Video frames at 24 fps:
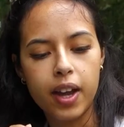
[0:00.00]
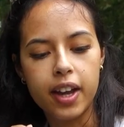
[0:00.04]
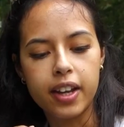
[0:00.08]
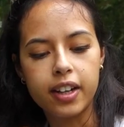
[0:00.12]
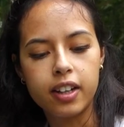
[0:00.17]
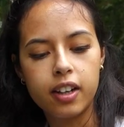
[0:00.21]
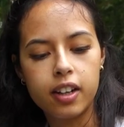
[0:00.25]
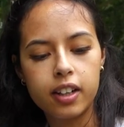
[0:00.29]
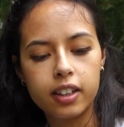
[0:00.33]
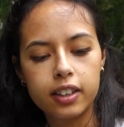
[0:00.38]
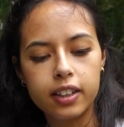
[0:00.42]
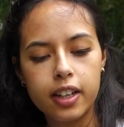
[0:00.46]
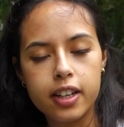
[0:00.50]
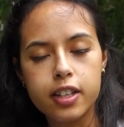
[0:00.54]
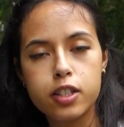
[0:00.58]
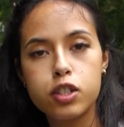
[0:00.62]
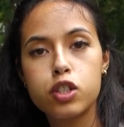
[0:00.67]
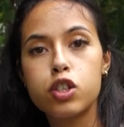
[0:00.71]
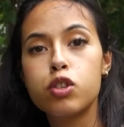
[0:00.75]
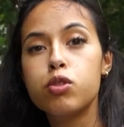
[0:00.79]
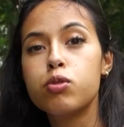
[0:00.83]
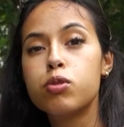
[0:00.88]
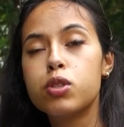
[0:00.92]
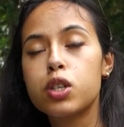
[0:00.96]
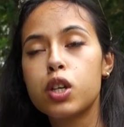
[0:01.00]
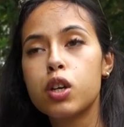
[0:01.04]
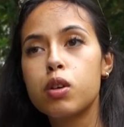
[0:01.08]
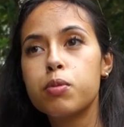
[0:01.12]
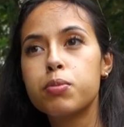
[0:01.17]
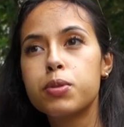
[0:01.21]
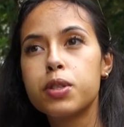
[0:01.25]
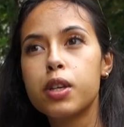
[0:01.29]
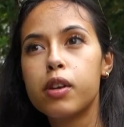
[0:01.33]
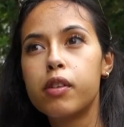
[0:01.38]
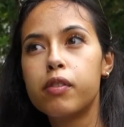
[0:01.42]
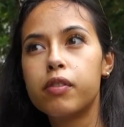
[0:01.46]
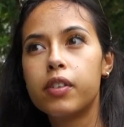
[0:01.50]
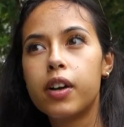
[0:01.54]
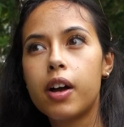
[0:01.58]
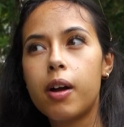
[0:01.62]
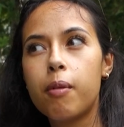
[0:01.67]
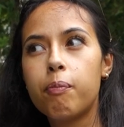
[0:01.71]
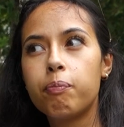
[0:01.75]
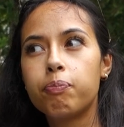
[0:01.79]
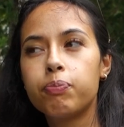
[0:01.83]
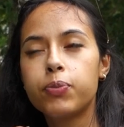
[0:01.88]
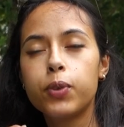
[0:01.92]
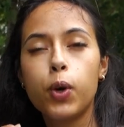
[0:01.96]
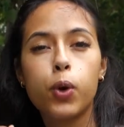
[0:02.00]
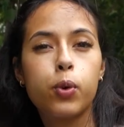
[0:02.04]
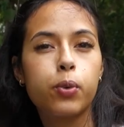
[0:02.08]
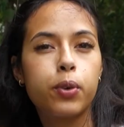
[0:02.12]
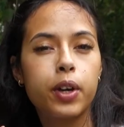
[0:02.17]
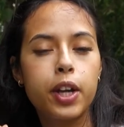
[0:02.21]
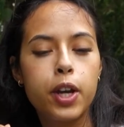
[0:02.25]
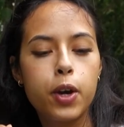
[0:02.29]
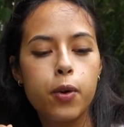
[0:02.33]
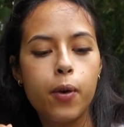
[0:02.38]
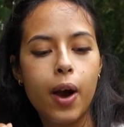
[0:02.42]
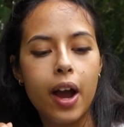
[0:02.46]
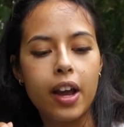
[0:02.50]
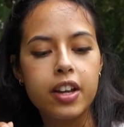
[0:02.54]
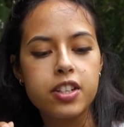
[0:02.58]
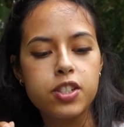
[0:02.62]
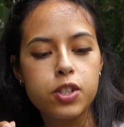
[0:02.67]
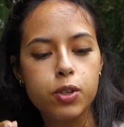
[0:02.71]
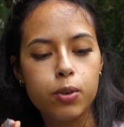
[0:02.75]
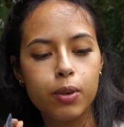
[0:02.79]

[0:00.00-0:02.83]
got like two scoops of um, Oreo ice